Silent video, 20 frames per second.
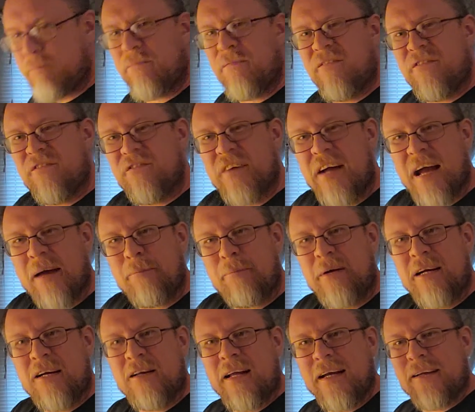fat
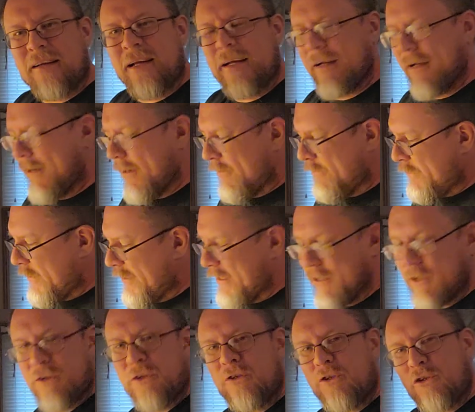pinch, like a
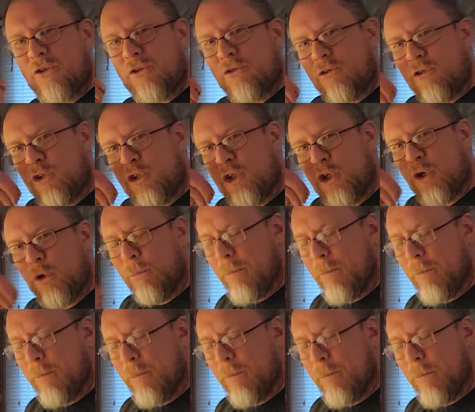fucking chew